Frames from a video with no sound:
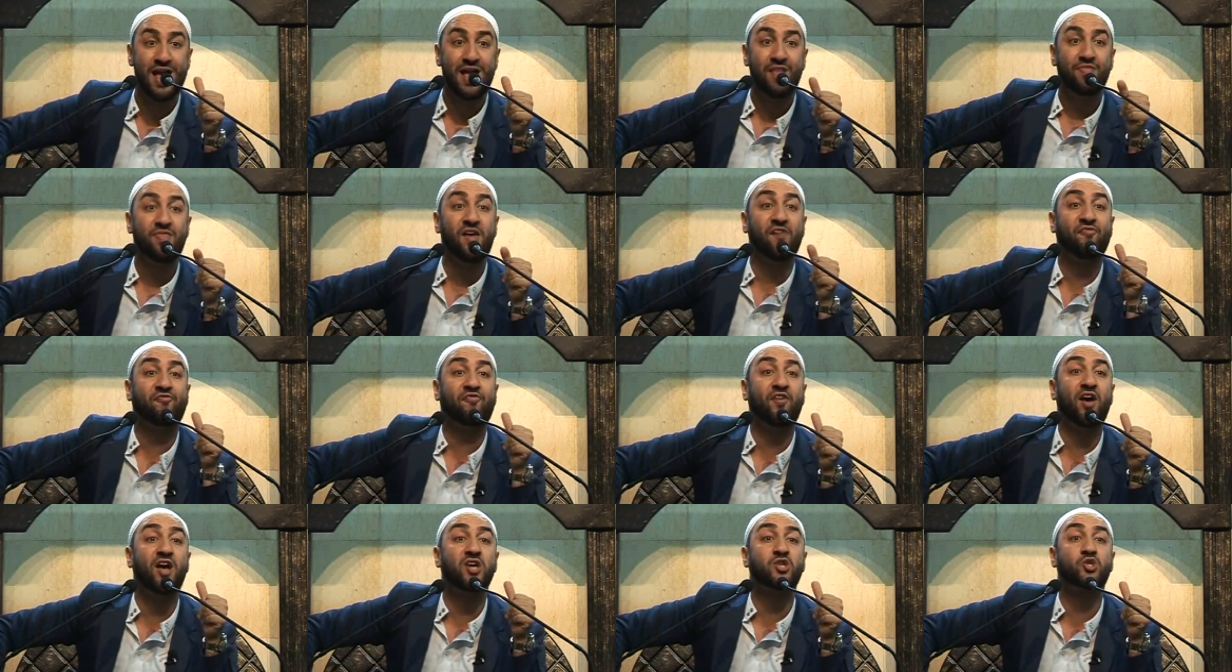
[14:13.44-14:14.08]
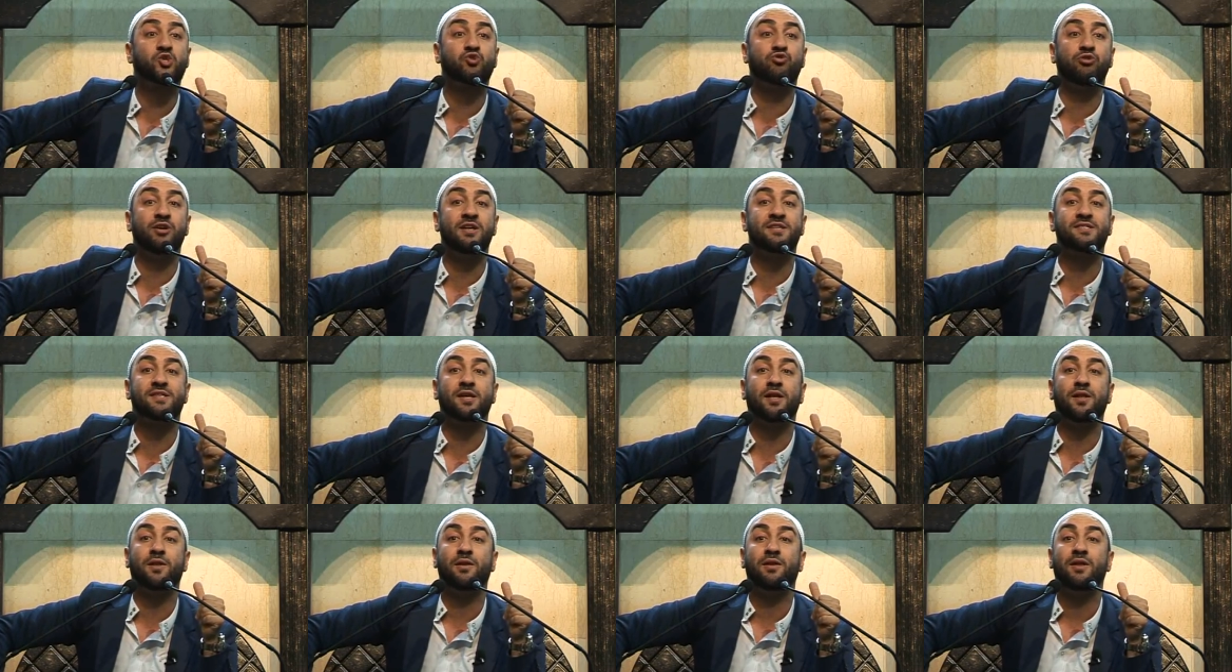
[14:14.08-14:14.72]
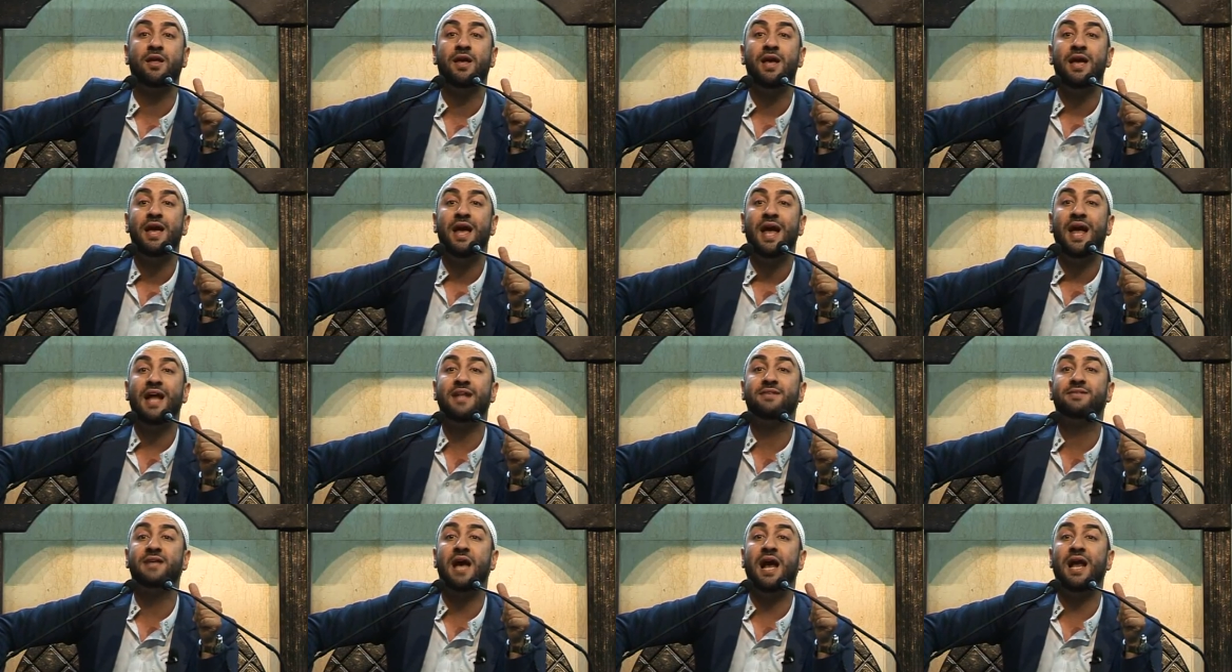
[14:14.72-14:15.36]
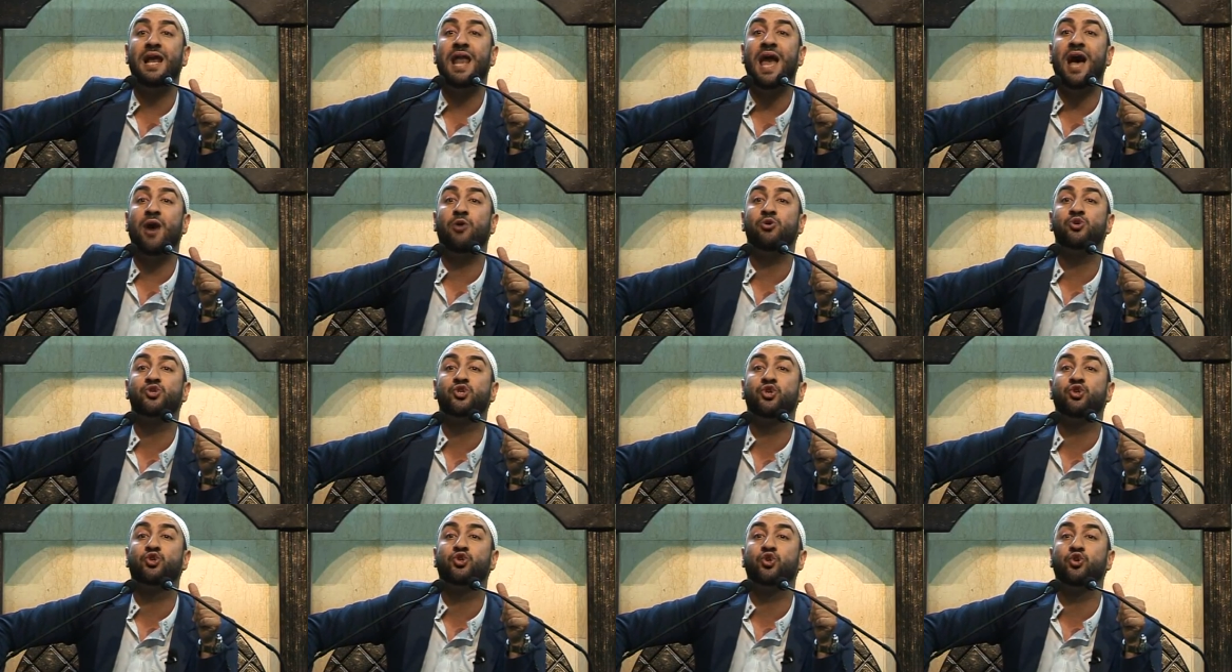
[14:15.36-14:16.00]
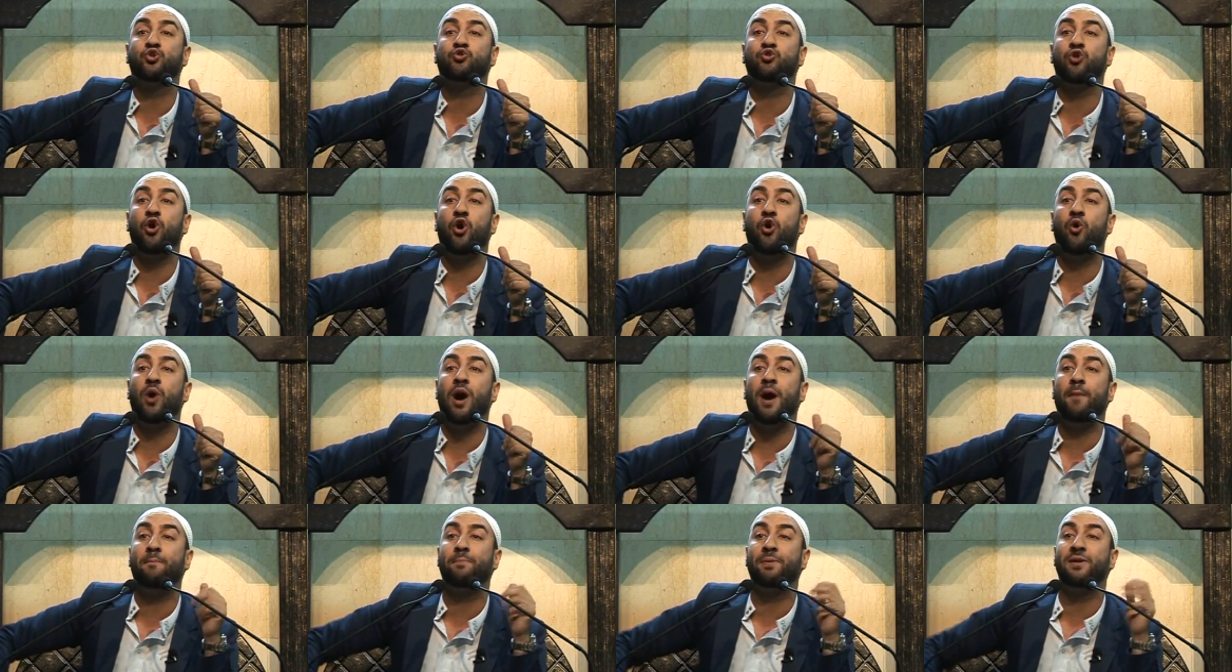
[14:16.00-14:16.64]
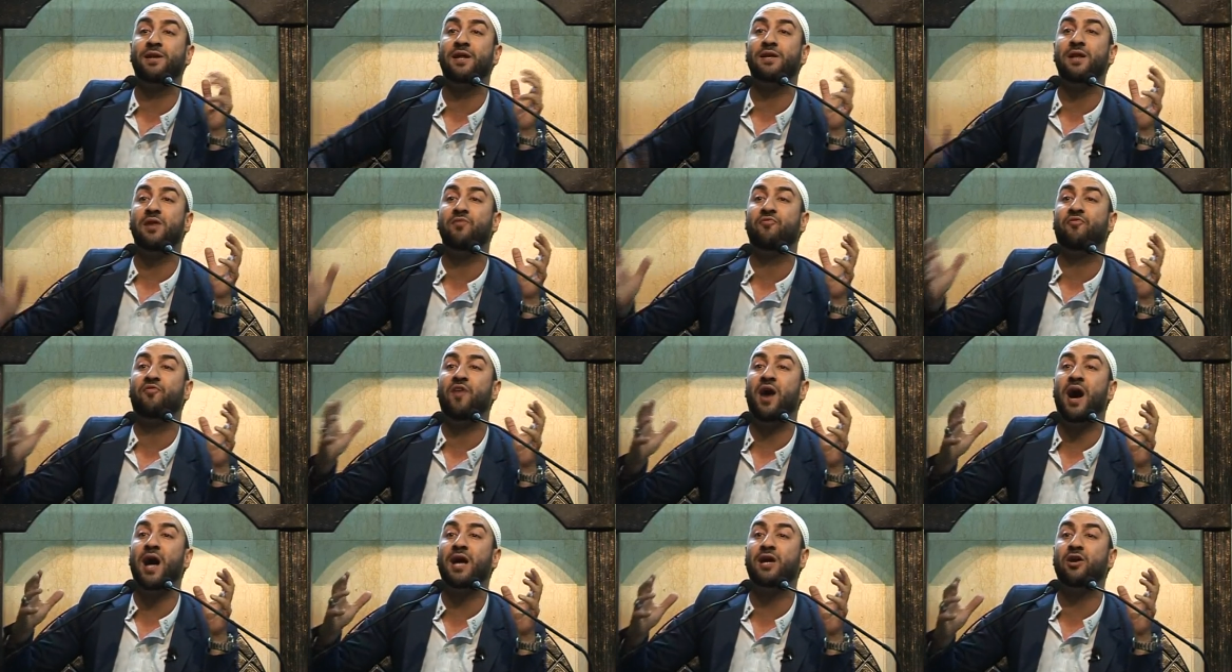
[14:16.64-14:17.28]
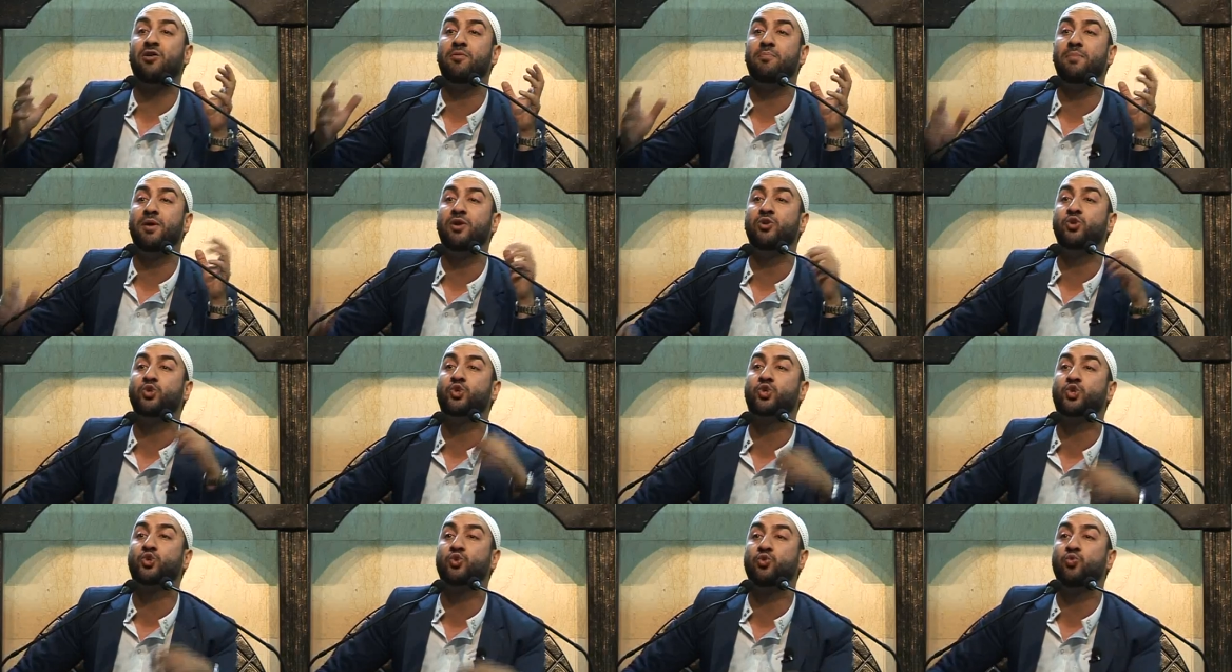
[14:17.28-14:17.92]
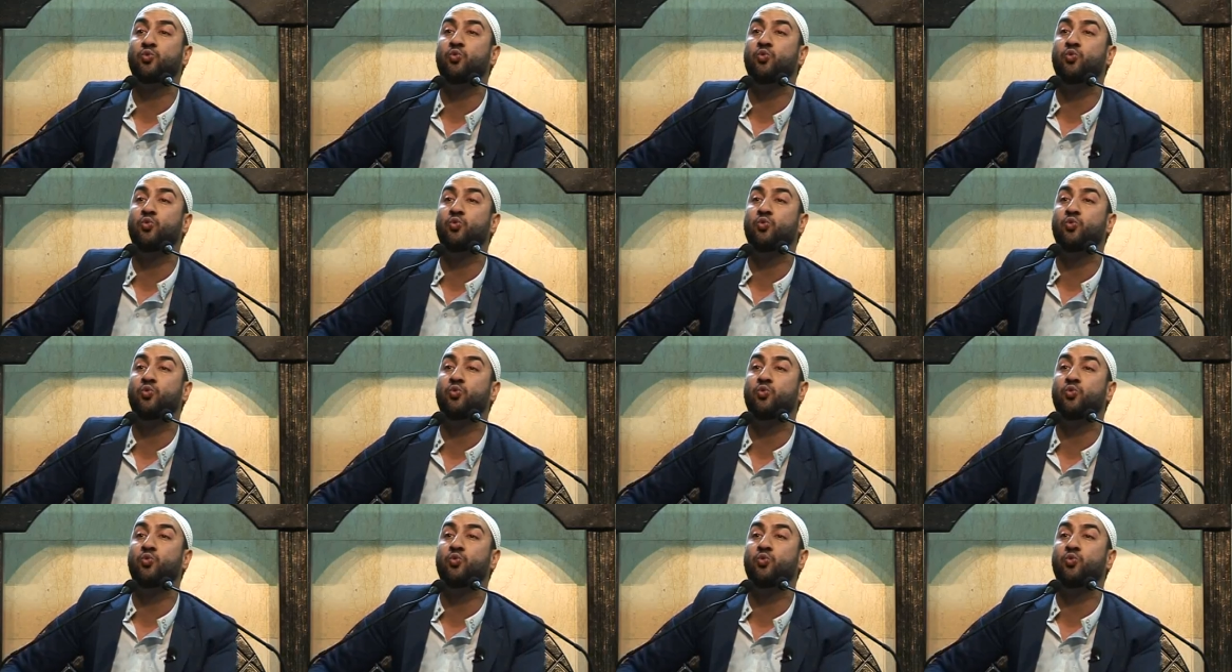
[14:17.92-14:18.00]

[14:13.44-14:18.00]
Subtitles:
The first reason, it allows you to grow up in an environment